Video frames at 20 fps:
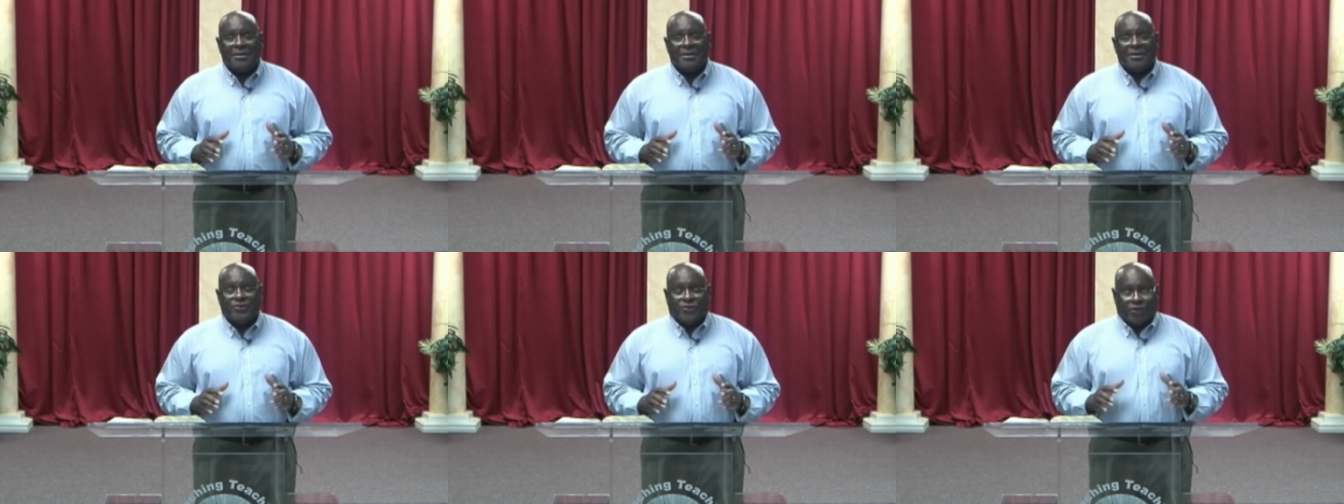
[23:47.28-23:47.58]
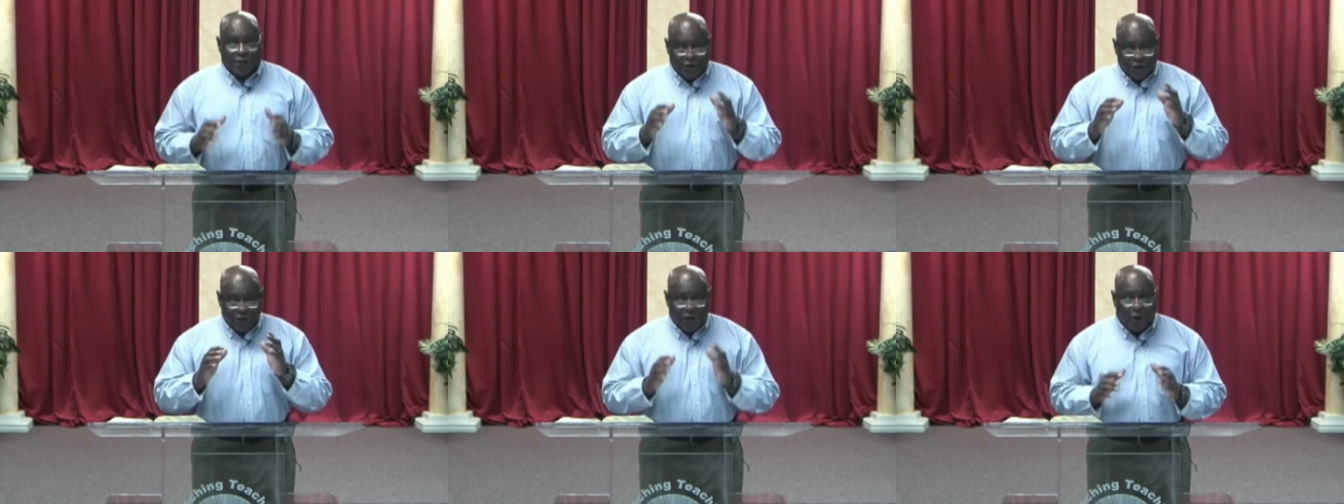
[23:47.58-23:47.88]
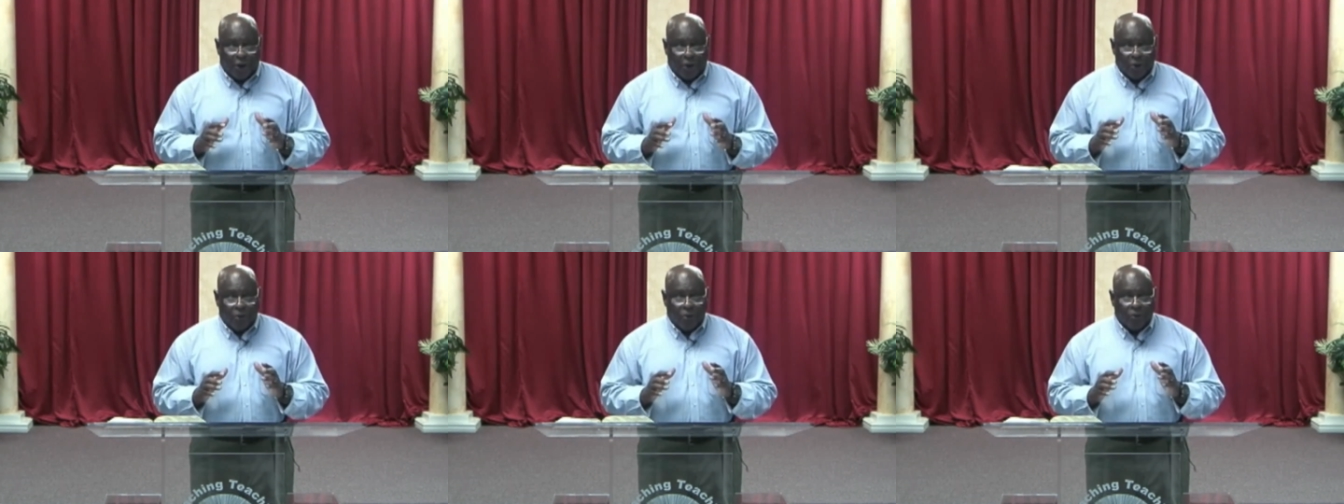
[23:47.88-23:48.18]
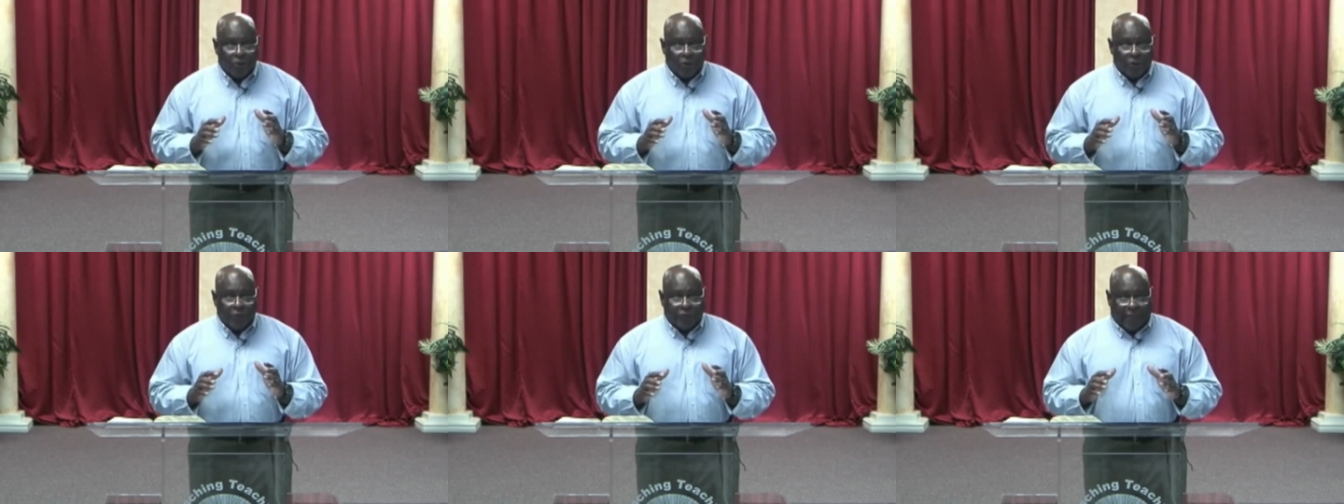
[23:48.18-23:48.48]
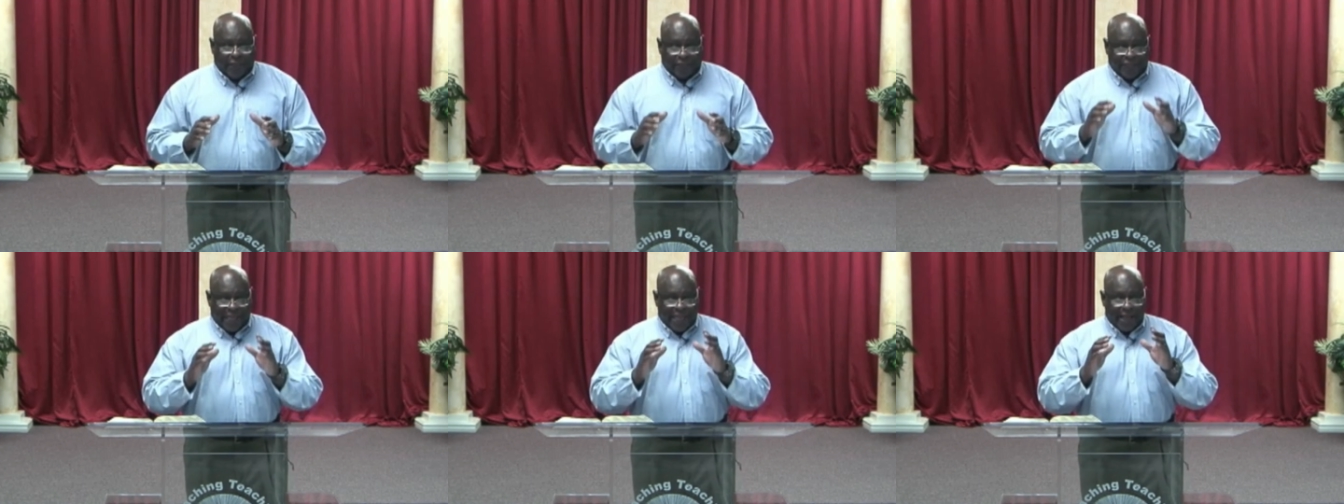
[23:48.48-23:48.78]
to know
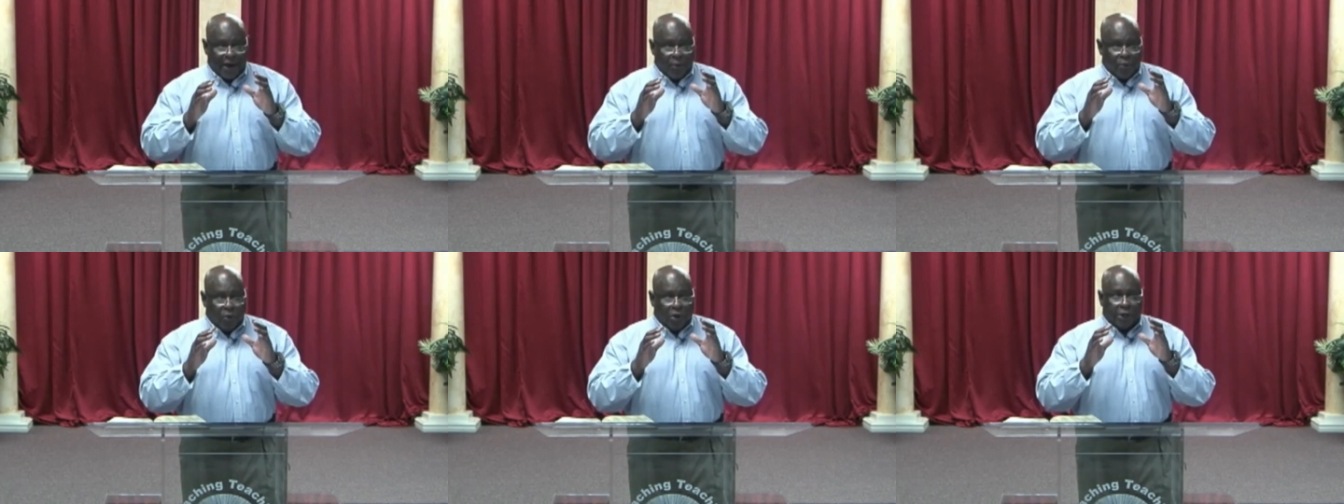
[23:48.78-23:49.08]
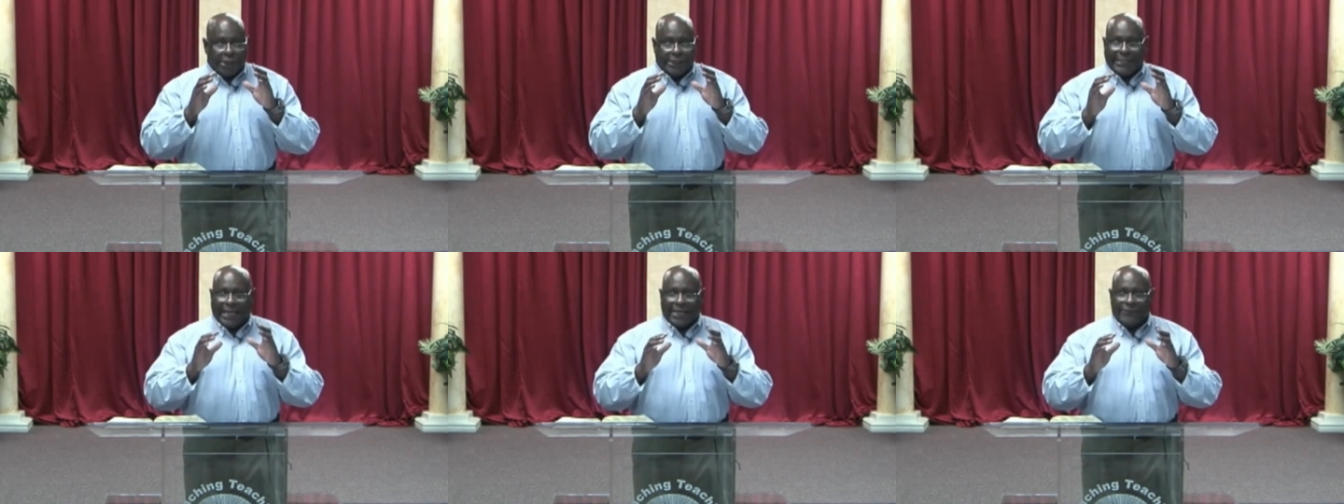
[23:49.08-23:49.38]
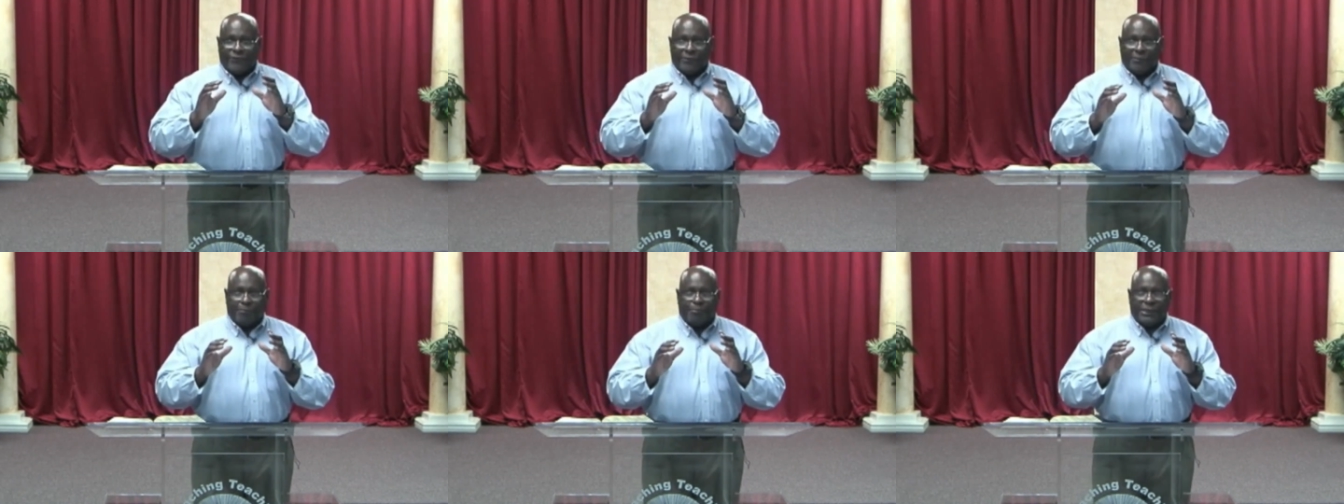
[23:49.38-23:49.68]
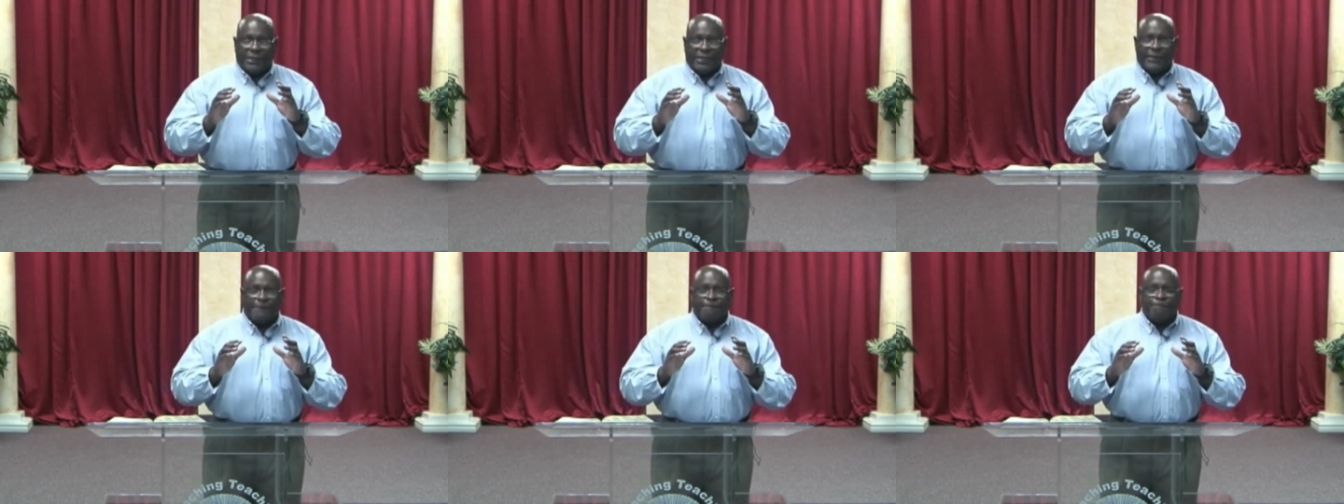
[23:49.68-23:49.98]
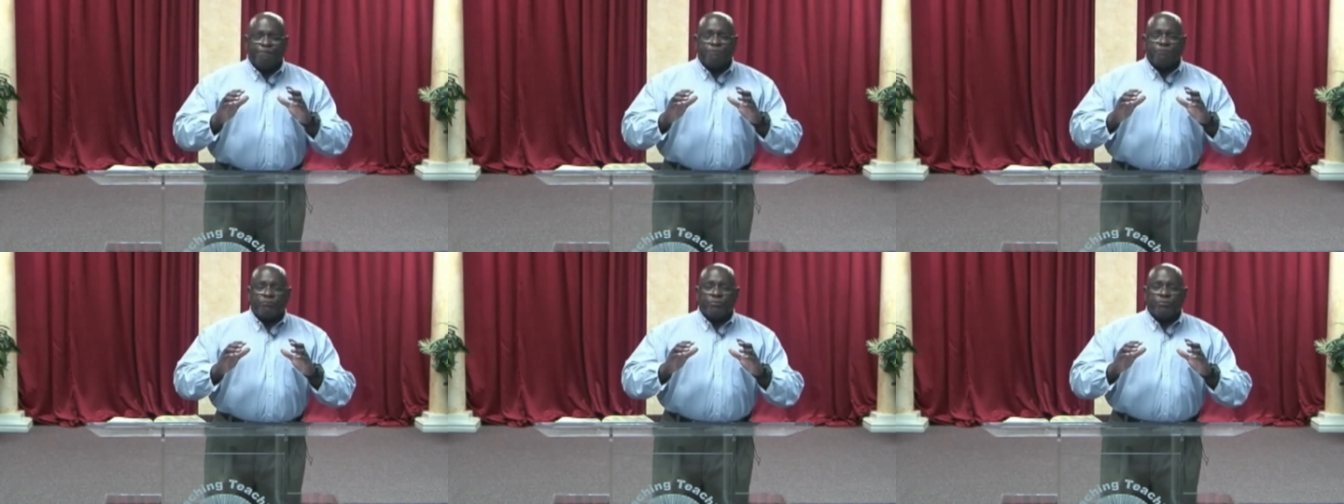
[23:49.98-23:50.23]
that there will never be